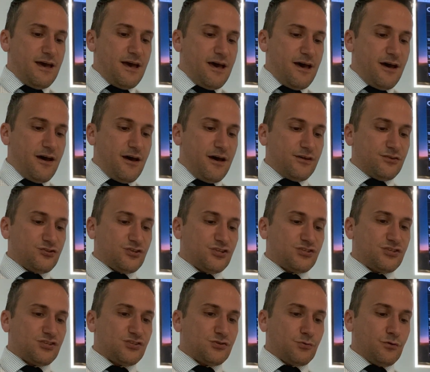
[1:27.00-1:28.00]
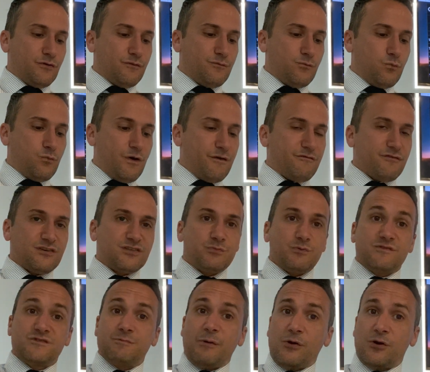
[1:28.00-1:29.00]
and just to sort of, whether it's we
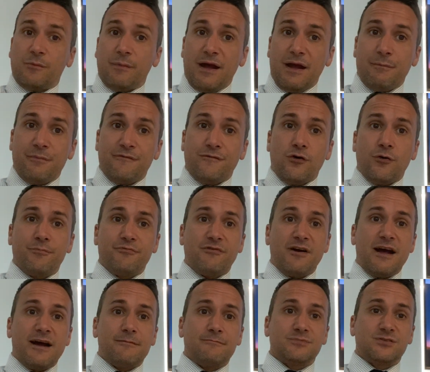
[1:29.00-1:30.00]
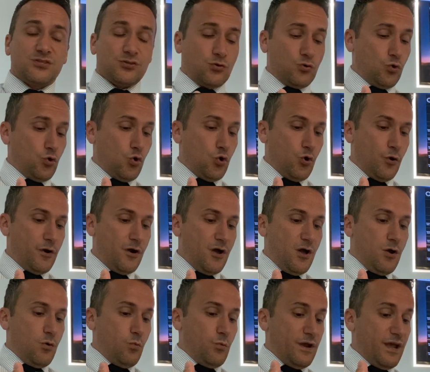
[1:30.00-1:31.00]
spoke about it before perhaps, or
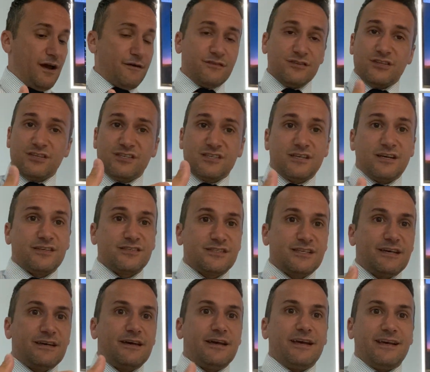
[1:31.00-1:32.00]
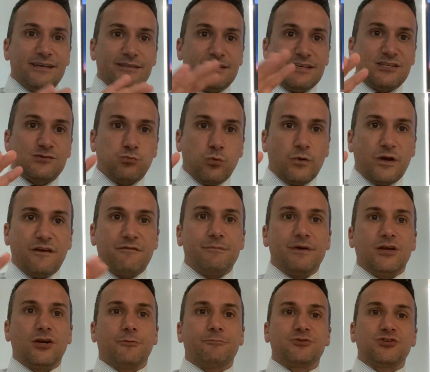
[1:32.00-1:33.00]
we haven't discussed it, this will give me
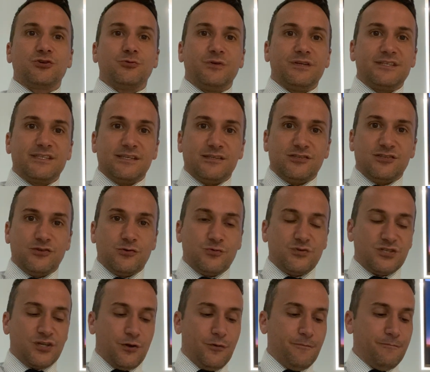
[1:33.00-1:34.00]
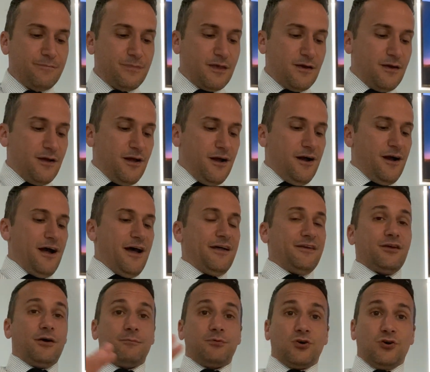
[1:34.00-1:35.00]
an opportunity to do so.
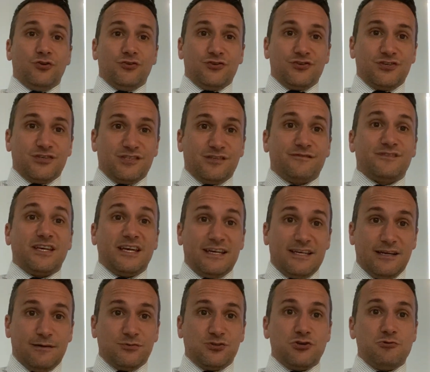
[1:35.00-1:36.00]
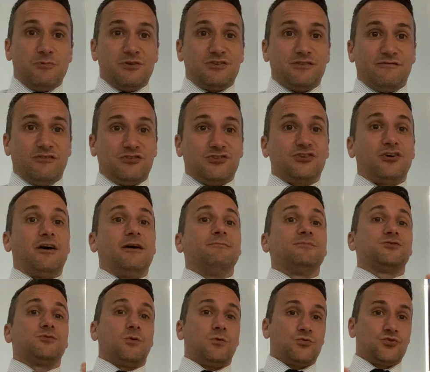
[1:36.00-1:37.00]
And I'm conscious of taking up too much of your time,
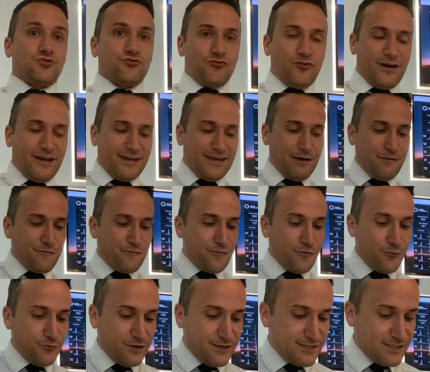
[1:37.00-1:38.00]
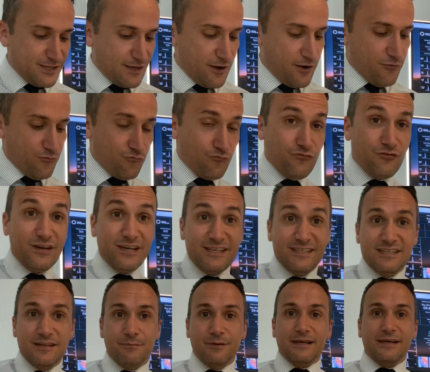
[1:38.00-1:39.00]
so I'll try and get through this
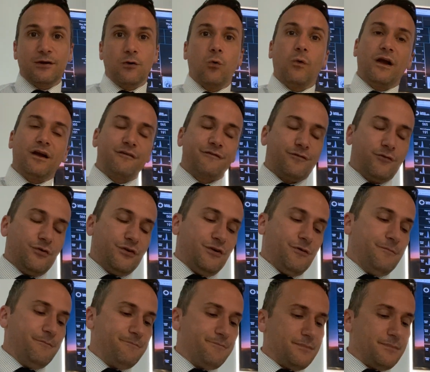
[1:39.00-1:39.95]
reasonably quick for you.